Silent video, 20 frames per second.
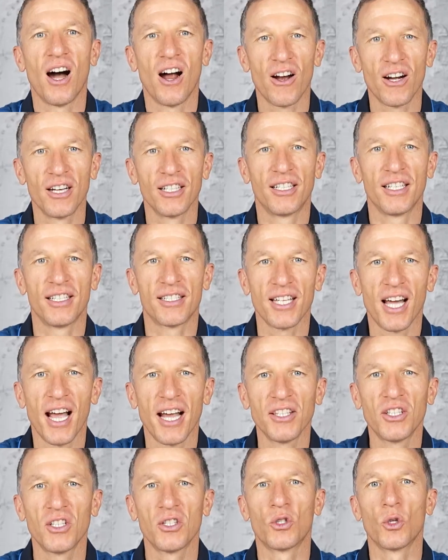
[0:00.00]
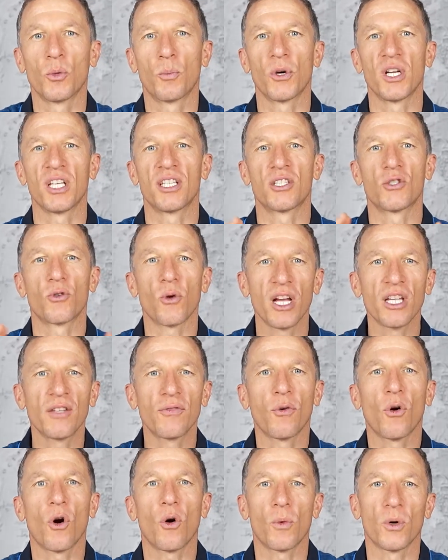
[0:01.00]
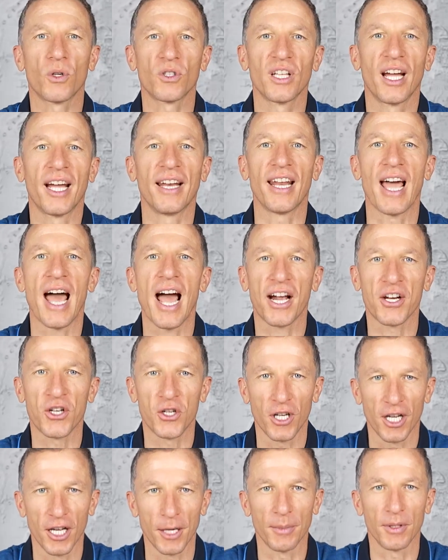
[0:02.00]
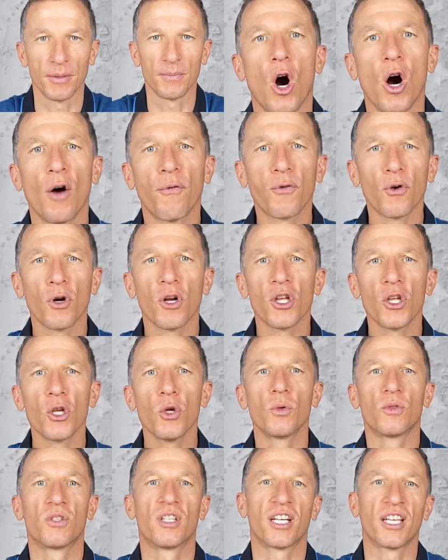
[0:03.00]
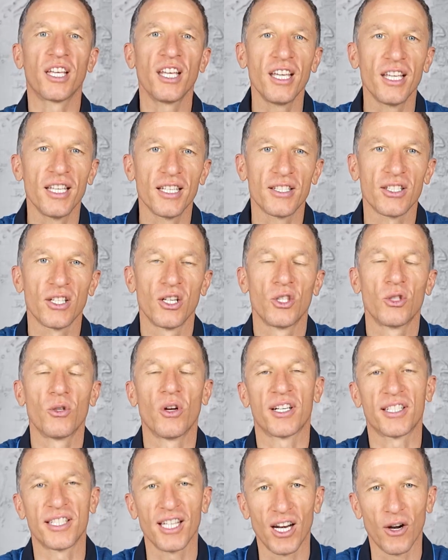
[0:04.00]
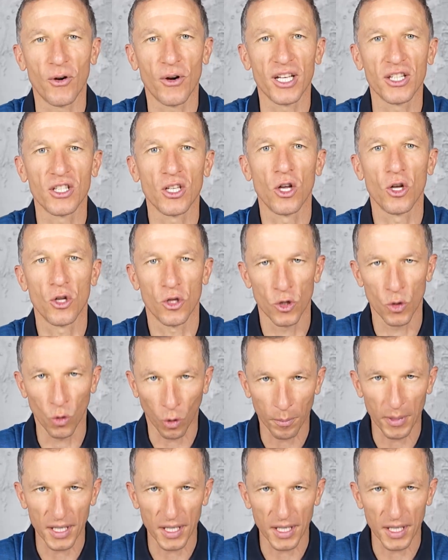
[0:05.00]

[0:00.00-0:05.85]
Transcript: are designed to be straightforward and actionable, offering you the keys to accelerate your